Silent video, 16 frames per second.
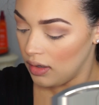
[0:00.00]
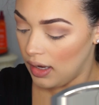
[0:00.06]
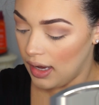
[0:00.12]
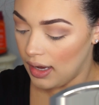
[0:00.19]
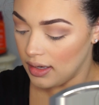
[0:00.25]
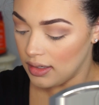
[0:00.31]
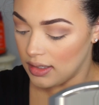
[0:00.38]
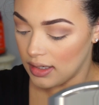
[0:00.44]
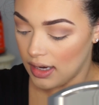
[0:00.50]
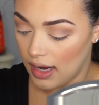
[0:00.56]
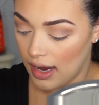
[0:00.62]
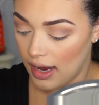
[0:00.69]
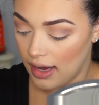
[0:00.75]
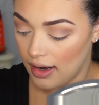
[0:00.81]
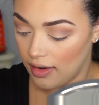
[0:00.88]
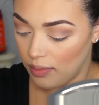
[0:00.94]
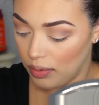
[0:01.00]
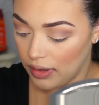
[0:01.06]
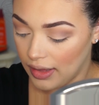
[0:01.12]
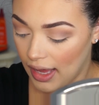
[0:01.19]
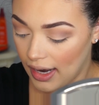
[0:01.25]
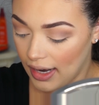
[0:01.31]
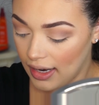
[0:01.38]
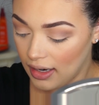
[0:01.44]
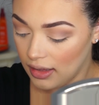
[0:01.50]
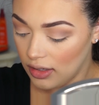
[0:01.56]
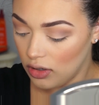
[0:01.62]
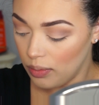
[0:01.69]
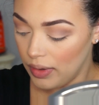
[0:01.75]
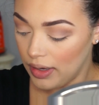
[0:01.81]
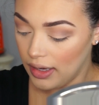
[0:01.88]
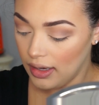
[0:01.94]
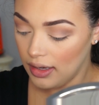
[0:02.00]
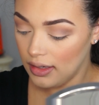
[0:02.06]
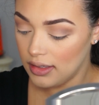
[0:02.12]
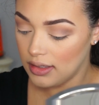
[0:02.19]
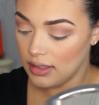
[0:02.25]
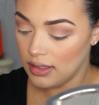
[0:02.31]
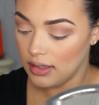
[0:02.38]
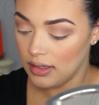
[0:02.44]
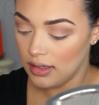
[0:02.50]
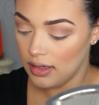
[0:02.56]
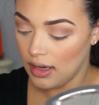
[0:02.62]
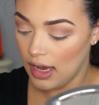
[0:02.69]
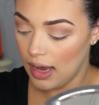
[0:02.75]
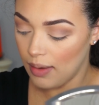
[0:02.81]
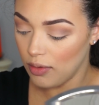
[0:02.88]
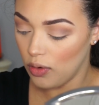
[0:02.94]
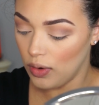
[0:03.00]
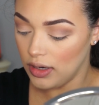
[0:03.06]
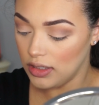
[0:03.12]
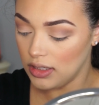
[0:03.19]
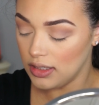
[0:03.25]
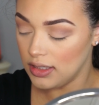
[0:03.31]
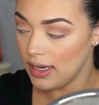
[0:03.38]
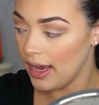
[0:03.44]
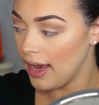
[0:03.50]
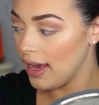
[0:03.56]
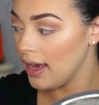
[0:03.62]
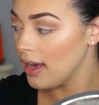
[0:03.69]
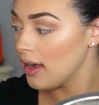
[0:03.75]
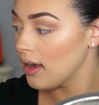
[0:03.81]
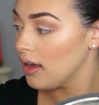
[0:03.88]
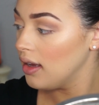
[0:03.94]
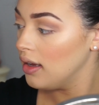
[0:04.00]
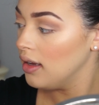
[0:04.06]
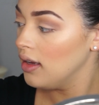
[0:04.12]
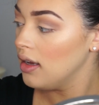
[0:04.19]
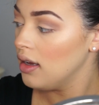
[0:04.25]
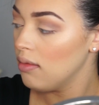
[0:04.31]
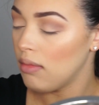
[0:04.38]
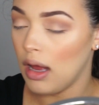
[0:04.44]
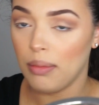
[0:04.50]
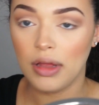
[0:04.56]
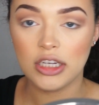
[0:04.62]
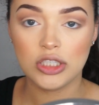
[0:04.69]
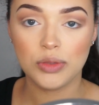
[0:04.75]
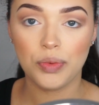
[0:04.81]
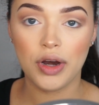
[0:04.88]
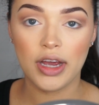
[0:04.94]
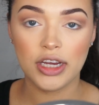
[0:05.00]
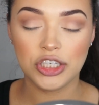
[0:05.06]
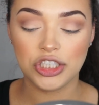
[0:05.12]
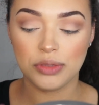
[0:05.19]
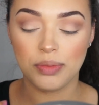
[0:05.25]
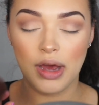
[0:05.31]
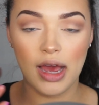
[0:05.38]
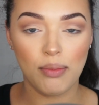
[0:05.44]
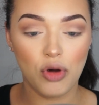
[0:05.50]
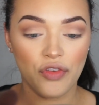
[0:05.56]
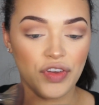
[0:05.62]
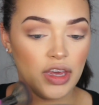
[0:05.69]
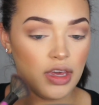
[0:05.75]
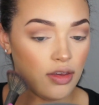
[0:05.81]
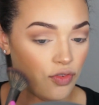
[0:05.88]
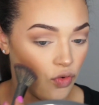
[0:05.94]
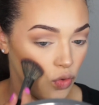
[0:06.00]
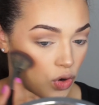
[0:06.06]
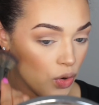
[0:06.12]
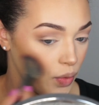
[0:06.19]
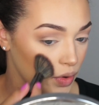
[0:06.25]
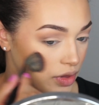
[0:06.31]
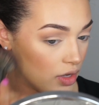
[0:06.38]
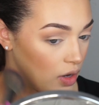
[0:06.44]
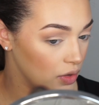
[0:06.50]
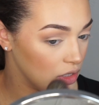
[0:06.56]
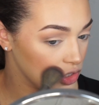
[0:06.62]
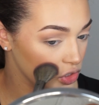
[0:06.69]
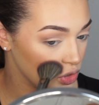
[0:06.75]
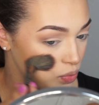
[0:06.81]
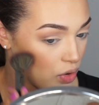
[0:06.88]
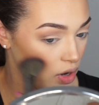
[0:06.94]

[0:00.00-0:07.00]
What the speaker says: And to kind of blend that in a little bit, I'm going to take my blush brush, my Morphe E4 with no additional